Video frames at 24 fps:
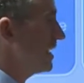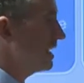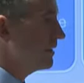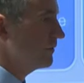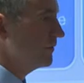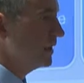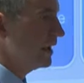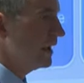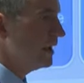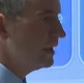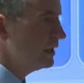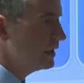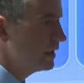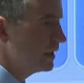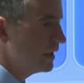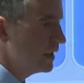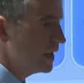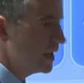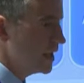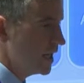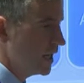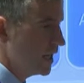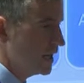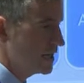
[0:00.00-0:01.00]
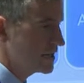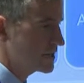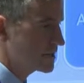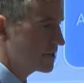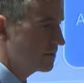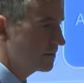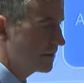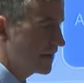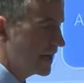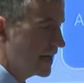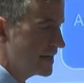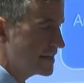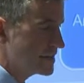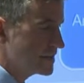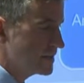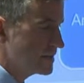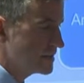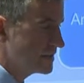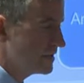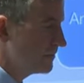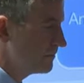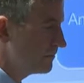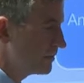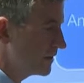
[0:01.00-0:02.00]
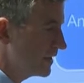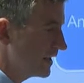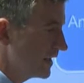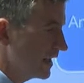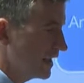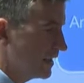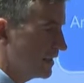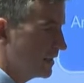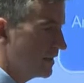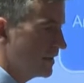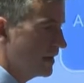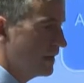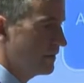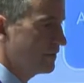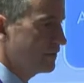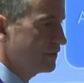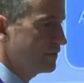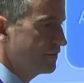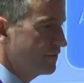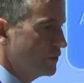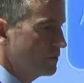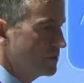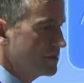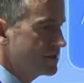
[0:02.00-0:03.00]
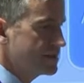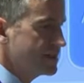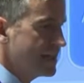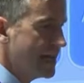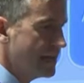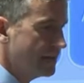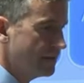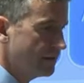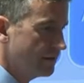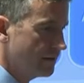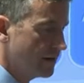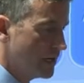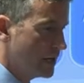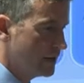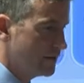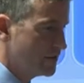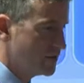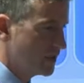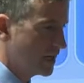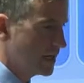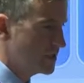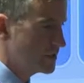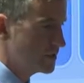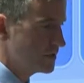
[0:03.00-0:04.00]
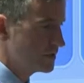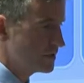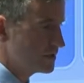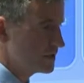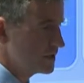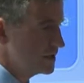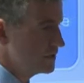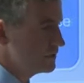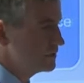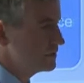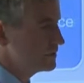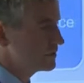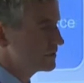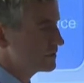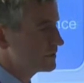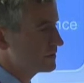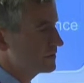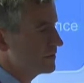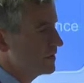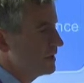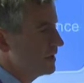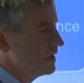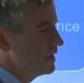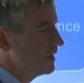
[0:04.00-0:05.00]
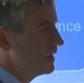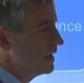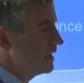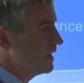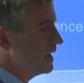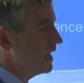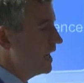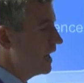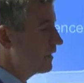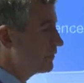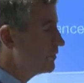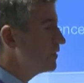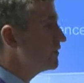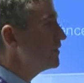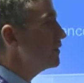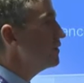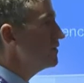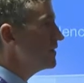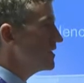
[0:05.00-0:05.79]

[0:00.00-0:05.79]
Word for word: out there, uh, in some cases numbering in uh, fewer than 10 higher education students. A review